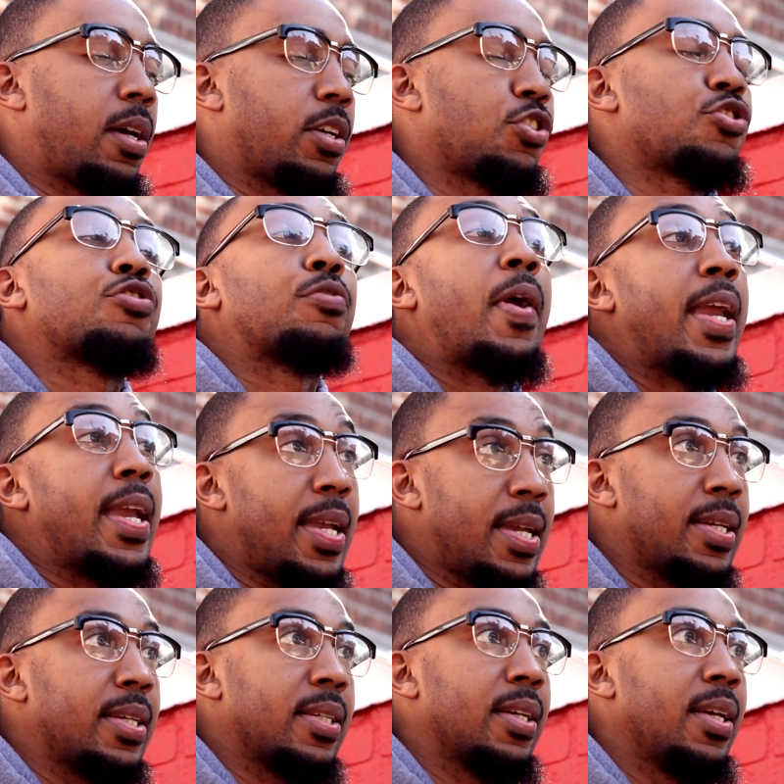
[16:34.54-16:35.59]

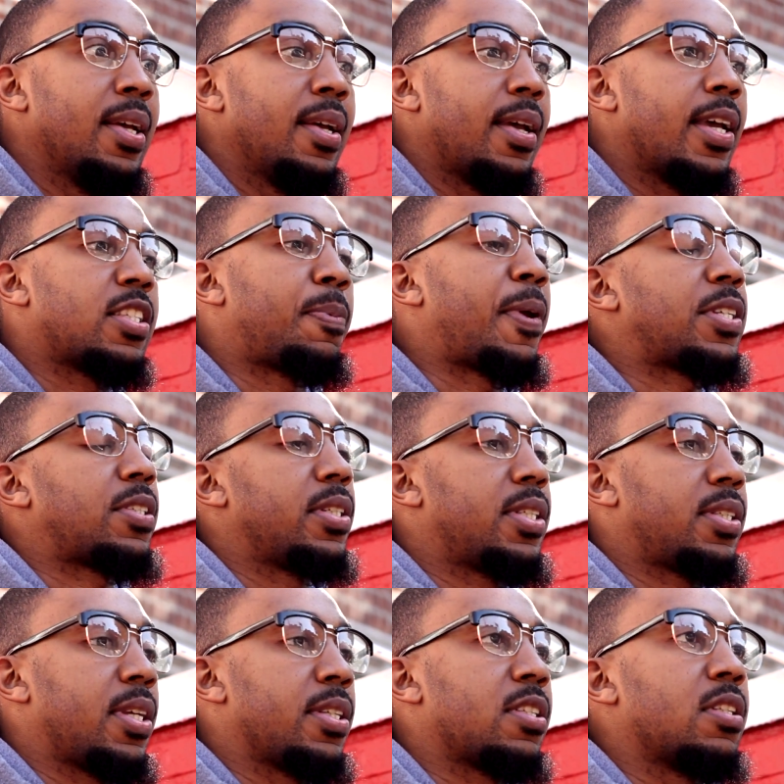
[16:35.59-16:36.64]
strained, especially
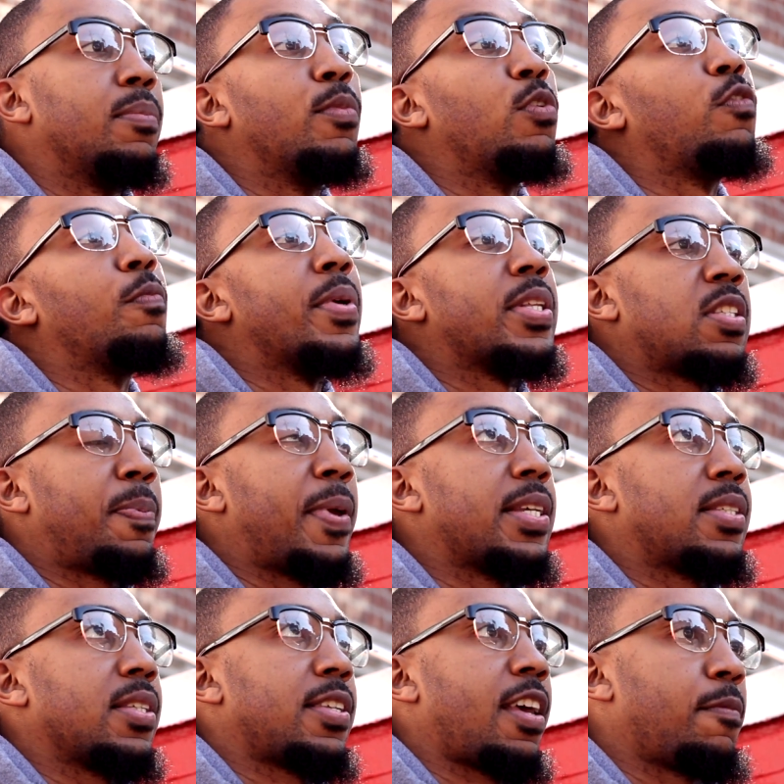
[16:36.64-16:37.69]
since the movement
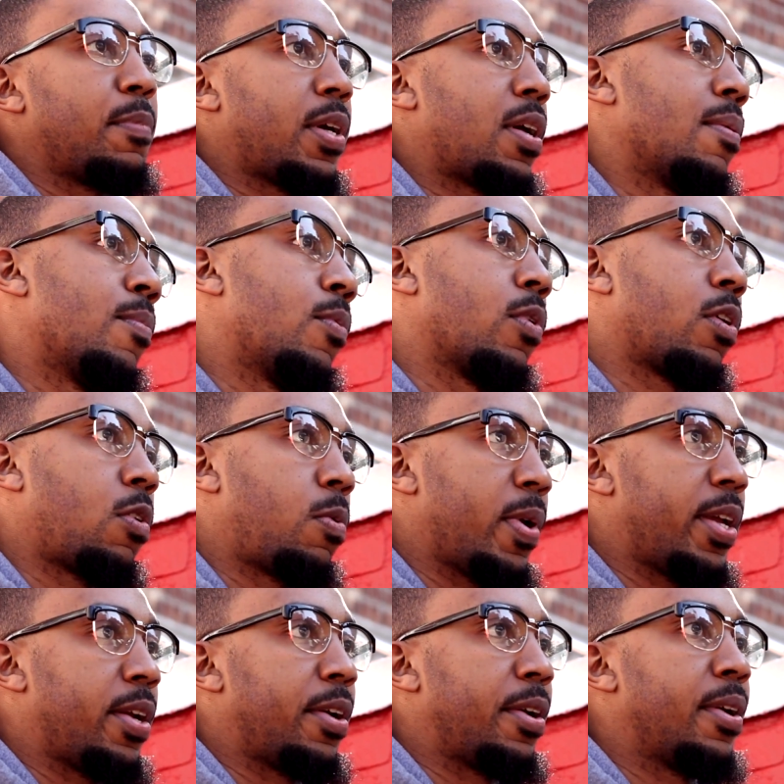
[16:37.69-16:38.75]
spaces have become more
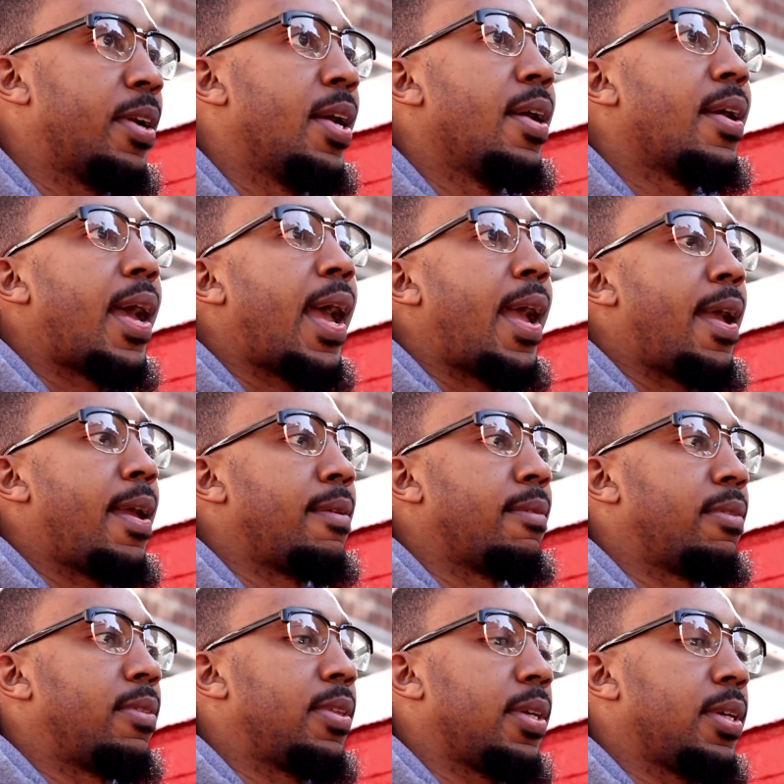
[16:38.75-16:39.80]
queer
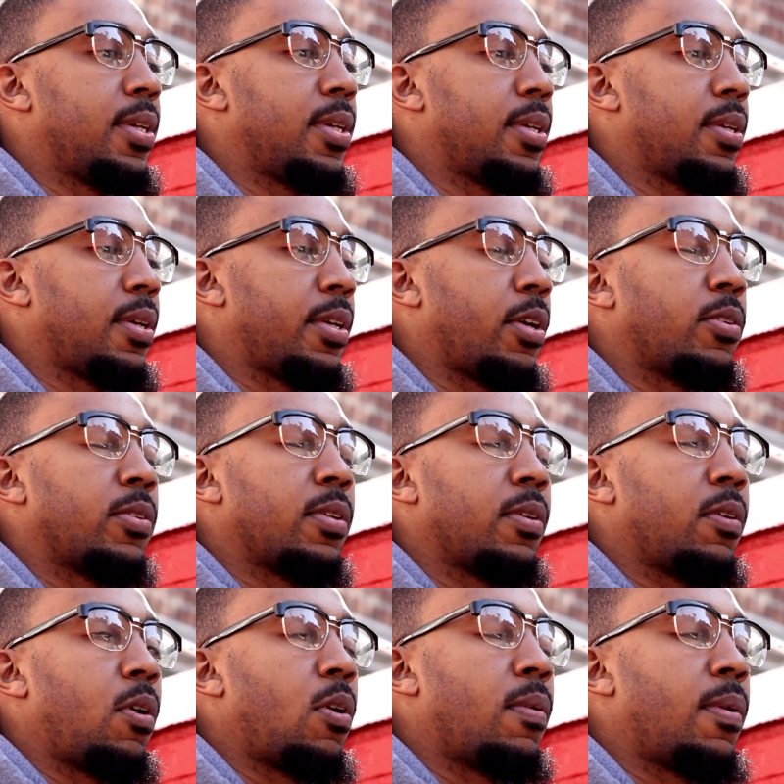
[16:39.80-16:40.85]
and the
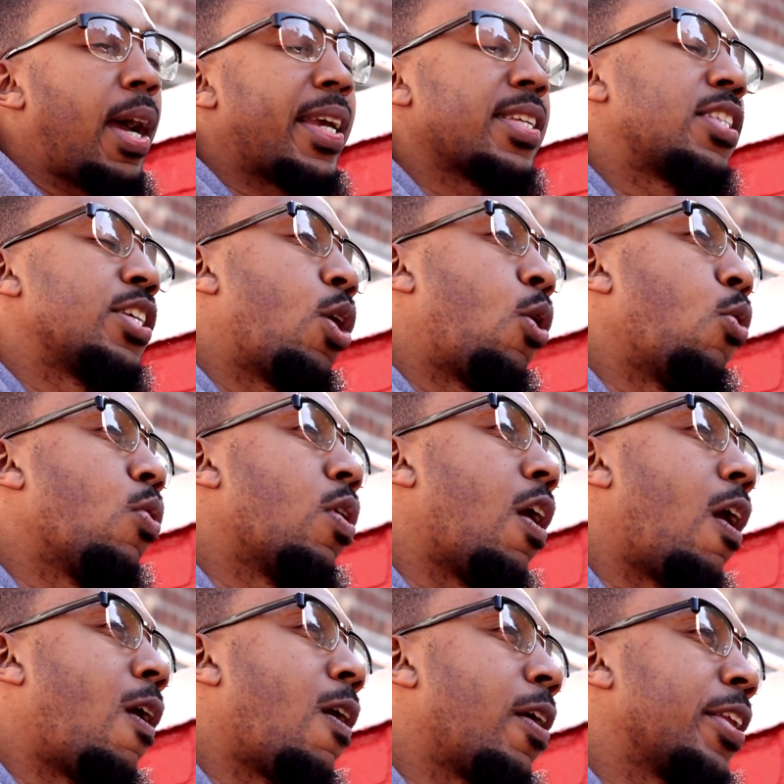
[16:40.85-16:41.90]
old
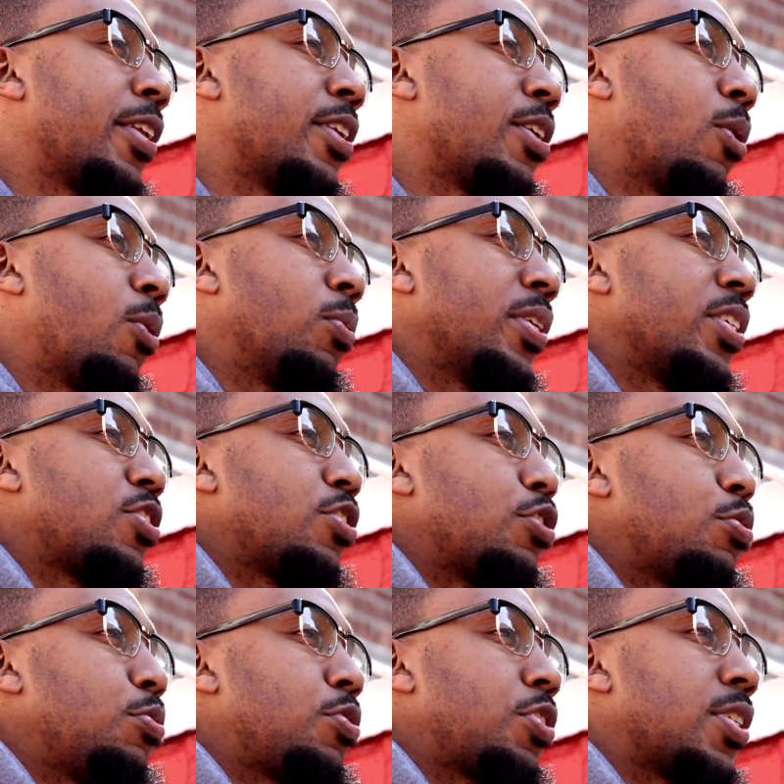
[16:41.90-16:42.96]
guard and the old
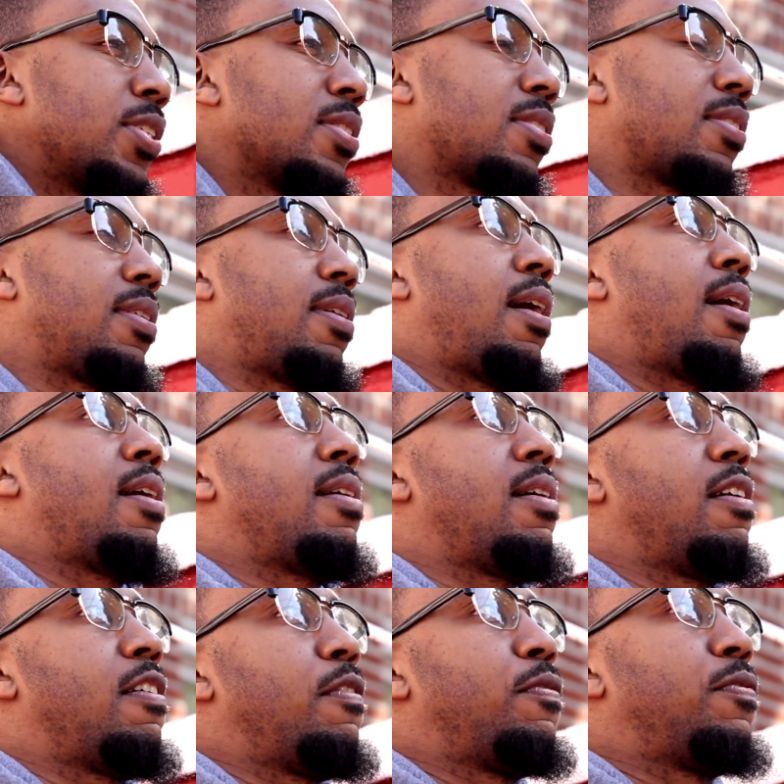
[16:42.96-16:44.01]
institutions
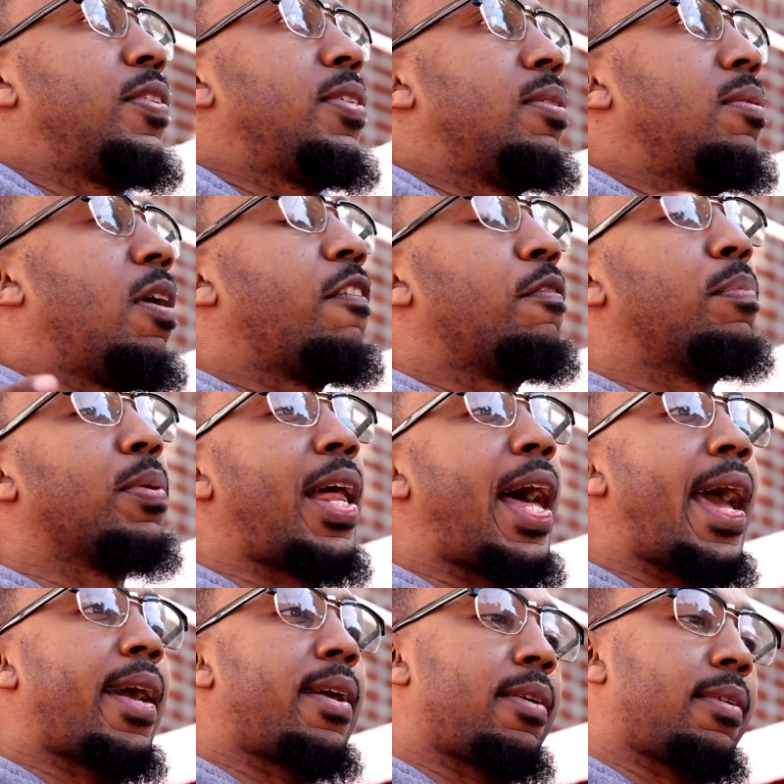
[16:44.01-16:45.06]
of
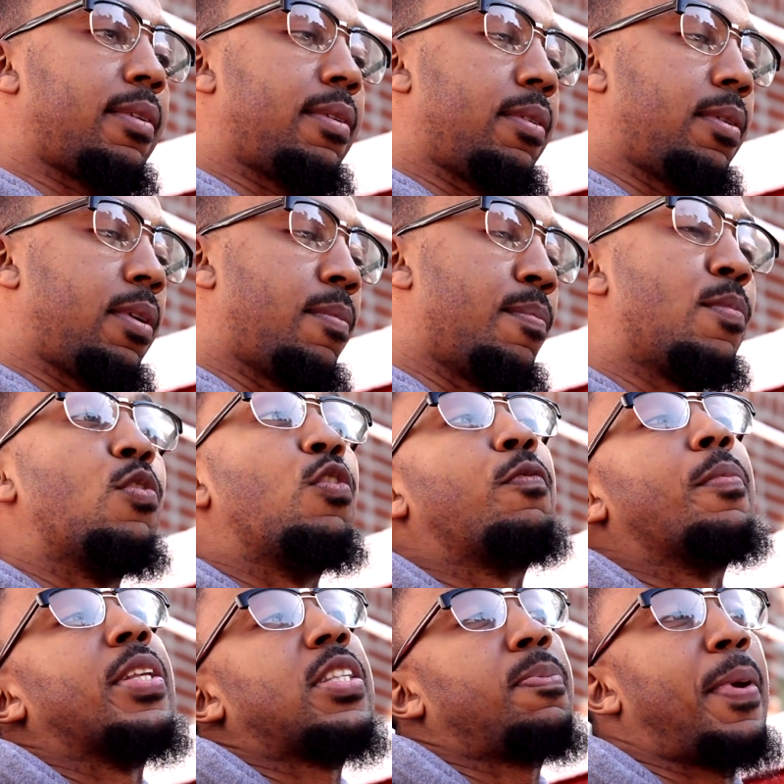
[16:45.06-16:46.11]
Black
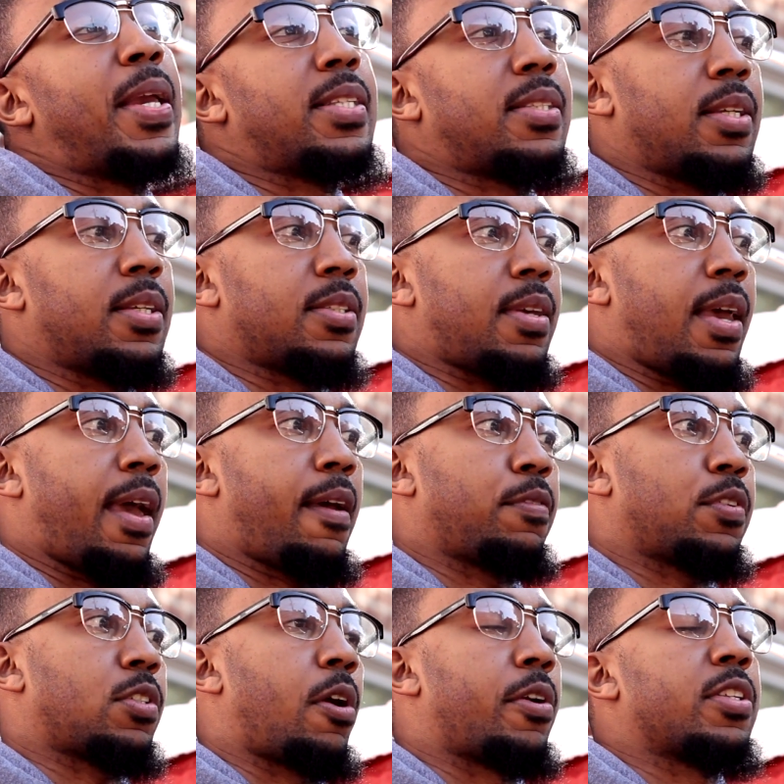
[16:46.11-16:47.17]
movement spaces
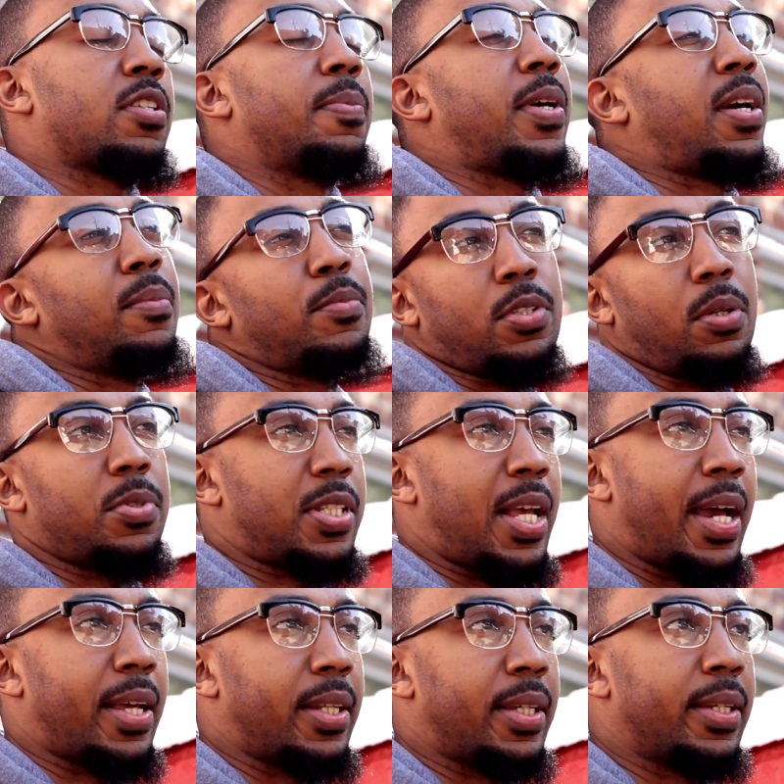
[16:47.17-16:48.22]
have started to become so
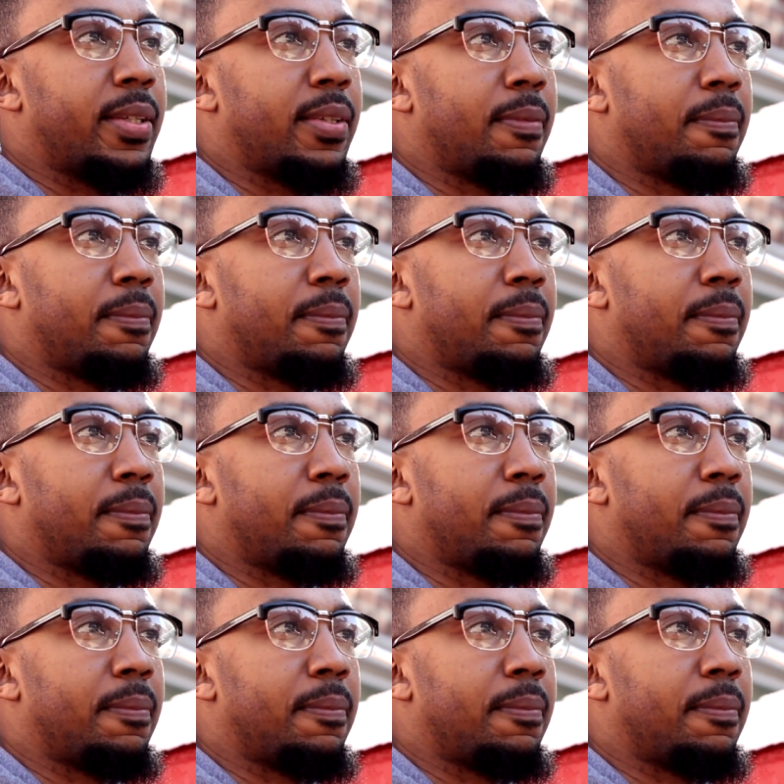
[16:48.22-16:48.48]
silent.